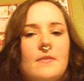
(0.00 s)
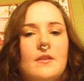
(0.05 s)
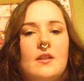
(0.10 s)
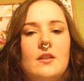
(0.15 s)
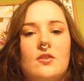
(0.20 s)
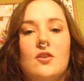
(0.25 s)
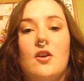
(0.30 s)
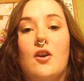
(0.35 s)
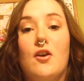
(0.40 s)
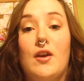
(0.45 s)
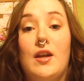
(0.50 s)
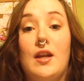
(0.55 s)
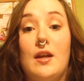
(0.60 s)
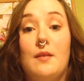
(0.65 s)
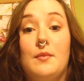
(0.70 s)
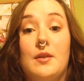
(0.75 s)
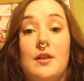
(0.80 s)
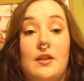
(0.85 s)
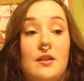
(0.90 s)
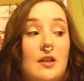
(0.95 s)
Sorry,
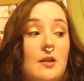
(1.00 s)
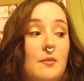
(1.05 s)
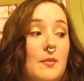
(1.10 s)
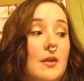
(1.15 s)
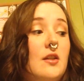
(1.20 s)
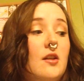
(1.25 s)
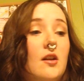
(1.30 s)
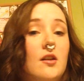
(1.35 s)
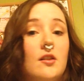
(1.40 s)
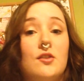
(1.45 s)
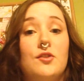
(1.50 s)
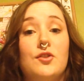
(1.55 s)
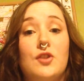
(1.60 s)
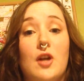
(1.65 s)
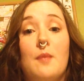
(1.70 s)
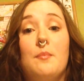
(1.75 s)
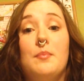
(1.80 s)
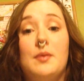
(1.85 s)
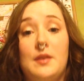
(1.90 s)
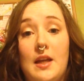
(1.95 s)
I'm gonna tell my dog to
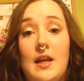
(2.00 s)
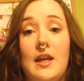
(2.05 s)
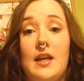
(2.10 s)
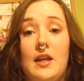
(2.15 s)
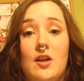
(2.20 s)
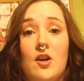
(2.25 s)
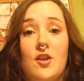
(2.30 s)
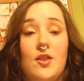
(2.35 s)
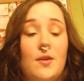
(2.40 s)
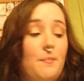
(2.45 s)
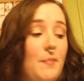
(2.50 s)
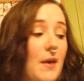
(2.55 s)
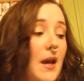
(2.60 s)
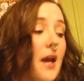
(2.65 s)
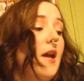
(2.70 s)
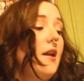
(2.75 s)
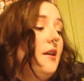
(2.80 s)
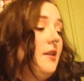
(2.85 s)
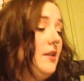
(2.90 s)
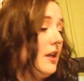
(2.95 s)
stop playing on the
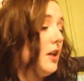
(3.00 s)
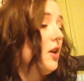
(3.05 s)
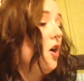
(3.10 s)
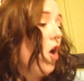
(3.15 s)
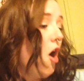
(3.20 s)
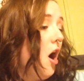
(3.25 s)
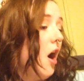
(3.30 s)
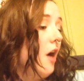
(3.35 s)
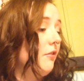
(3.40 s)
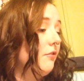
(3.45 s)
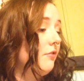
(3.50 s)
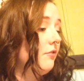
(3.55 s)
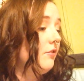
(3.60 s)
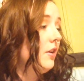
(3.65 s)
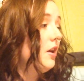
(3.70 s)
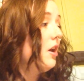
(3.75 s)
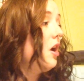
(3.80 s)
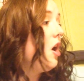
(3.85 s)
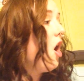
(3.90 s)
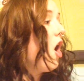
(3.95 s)
bed. Get off!
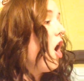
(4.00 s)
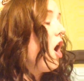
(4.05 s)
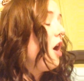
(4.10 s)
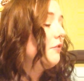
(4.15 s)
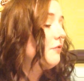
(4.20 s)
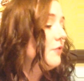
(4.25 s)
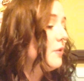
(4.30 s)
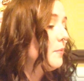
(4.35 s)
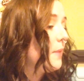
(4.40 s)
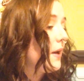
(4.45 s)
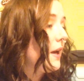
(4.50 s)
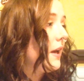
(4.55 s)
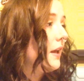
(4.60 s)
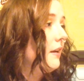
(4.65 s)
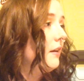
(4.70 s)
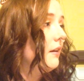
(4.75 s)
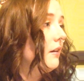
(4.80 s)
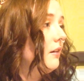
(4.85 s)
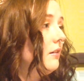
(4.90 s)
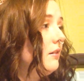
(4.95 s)
Off the
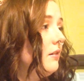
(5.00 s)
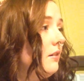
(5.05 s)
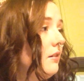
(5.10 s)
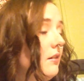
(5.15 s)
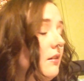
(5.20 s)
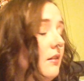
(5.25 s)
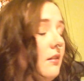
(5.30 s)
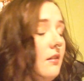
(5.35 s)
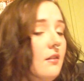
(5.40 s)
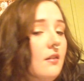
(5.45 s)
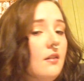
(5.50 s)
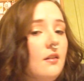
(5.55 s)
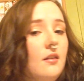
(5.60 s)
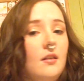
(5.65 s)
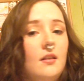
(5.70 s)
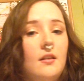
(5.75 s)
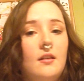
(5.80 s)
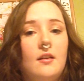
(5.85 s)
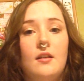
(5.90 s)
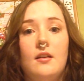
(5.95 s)
bed!
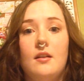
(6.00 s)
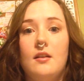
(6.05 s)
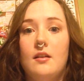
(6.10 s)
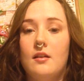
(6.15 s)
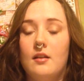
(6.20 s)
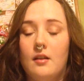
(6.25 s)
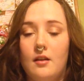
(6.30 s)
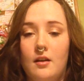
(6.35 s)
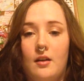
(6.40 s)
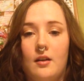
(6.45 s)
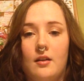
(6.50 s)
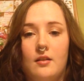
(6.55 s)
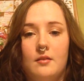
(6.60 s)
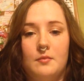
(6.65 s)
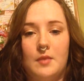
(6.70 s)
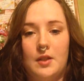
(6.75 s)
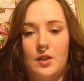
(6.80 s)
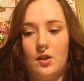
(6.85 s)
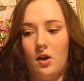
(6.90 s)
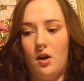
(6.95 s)

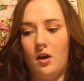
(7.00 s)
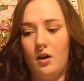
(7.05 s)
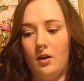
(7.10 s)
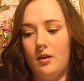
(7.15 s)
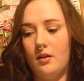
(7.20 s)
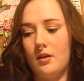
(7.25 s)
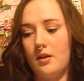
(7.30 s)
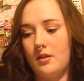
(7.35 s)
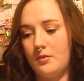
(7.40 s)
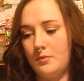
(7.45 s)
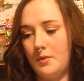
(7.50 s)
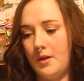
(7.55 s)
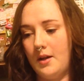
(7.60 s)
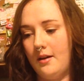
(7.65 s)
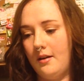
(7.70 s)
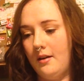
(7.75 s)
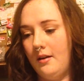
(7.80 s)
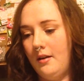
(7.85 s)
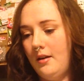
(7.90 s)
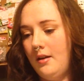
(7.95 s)
My dog, I
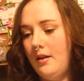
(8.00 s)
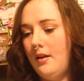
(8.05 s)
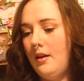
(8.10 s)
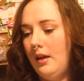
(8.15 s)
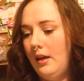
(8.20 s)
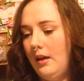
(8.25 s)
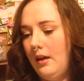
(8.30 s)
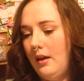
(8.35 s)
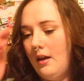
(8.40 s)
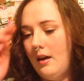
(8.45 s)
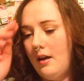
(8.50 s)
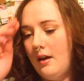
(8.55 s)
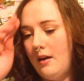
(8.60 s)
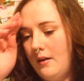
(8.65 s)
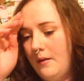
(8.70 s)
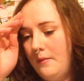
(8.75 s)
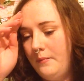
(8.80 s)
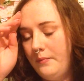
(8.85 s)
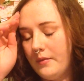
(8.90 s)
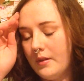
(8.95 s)
swear.
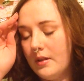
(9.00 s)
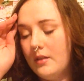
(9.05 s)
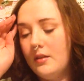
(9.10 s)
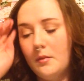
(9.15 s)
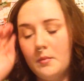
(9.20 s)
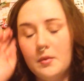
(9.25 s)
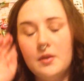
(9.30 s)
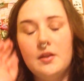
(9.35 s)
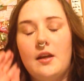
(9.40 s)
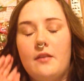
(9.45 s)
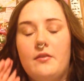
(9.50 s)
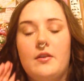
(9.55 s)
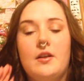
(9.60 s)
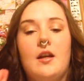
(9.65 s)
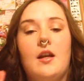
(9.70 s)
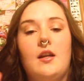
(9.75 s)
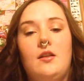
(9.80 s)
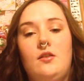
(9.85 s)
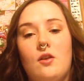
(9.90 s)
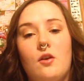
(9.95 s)
Number 11,
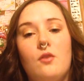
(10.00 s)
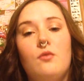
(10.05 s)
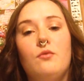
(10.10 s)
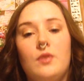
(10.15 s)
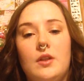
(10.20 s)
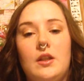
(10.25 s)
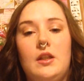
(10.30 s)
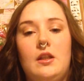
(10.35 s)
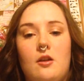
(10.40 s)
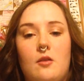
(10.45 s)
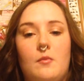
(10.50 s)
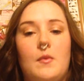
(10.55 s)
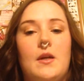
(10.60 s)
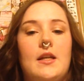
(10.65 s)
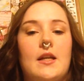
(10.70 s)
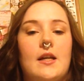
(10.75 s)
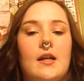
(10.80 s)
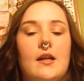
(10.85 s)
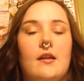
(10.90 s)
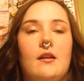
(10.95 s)
I don't really know my
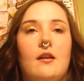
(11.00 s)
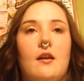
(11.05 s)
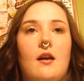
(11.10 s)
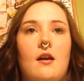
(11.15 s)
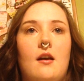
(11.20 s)
dad.